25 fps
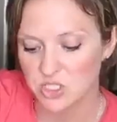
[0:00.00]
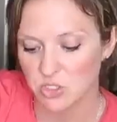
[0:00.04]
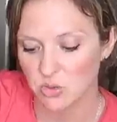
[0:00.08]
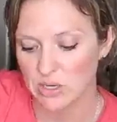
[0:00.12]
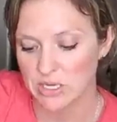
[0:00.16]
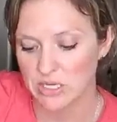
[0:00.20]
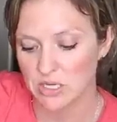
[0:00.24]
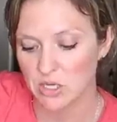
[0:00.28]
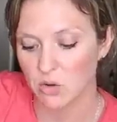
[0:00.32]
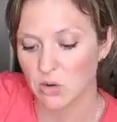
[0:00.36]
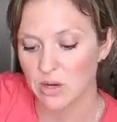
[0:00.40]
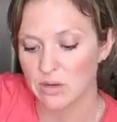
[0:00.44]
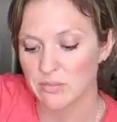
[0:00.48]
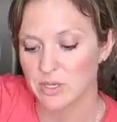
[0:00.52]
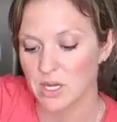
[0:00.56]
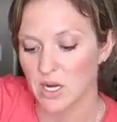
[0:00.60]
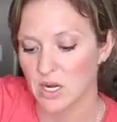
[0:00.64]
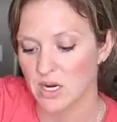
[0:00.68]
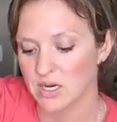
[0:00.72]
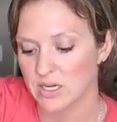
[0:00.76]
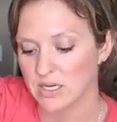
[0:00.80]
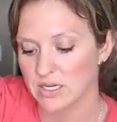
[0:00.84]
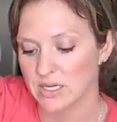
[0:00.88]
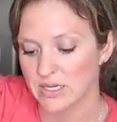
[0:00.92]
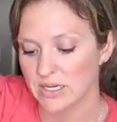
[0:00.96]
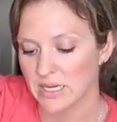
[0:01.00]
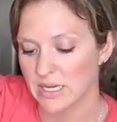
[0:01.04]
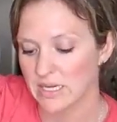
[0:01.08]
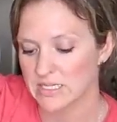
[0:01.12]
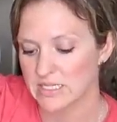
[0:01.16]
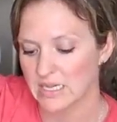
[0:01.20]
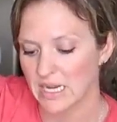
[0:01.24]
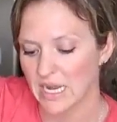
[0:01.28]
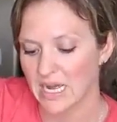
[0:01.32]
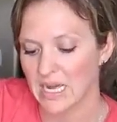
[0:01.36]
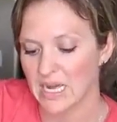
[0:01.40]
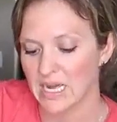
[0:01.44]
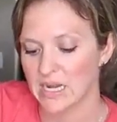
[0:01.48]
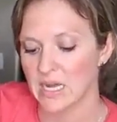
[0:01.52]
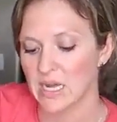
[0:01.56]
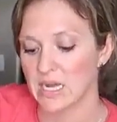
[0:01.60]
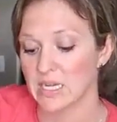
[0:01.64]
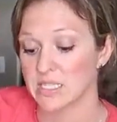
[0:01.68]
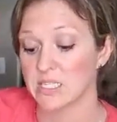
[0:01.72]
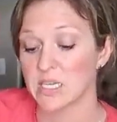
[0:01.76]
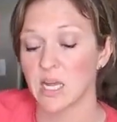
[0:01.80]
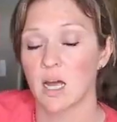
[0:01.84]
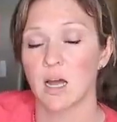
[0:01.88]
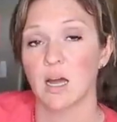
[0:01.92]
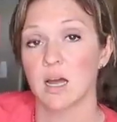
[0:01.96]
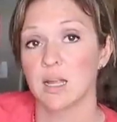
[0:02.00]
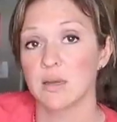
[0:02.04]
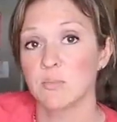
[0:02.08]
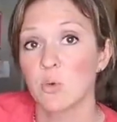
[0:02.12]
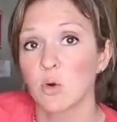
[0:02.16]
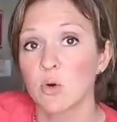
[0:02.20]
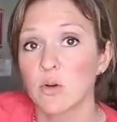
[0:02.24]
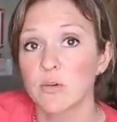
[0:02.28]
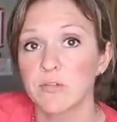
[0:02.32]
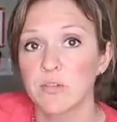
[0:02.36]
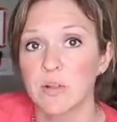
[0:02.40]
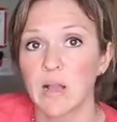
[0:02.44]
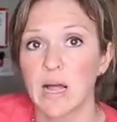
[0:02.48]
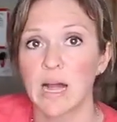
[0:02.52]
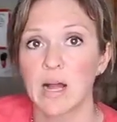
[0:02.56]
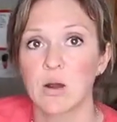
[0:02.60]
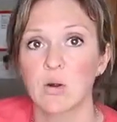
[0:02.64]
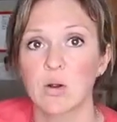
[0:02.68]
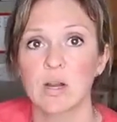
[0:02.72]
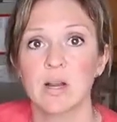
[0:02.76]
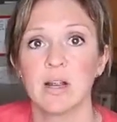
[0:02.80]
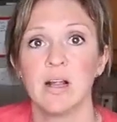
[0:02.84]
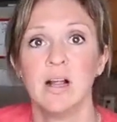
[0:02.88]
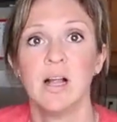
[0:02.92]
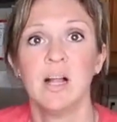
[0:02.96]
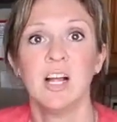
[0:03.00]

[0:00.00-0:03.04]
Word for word: so I know I'm not gonna need to add a ton more flour.